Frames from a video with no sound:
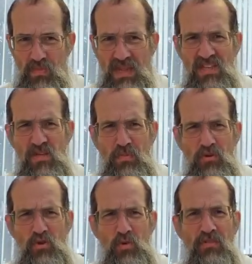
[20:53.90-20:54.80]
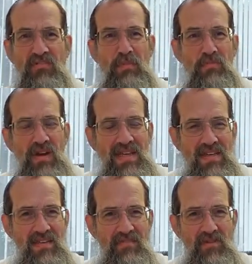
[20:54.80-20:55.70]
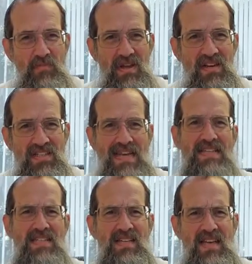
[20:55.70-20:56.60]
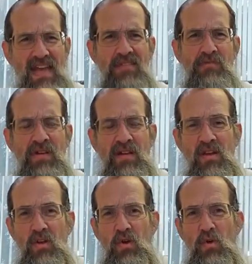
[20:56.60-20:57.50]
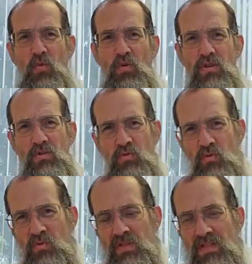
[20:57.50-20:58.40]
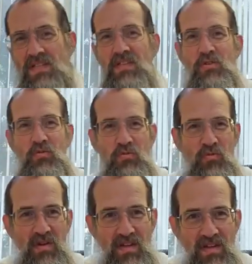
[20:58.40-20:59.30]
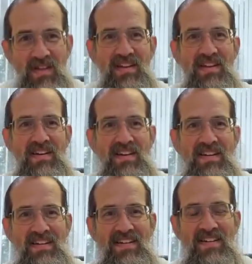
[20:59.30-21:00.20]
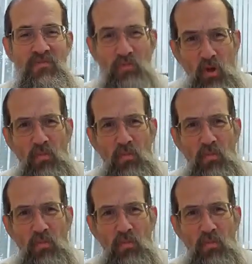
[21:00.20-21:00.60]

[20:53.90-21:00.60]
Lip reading: spiritual farbrengen. A farbrengen is a Hasidic gathering where you listen to a role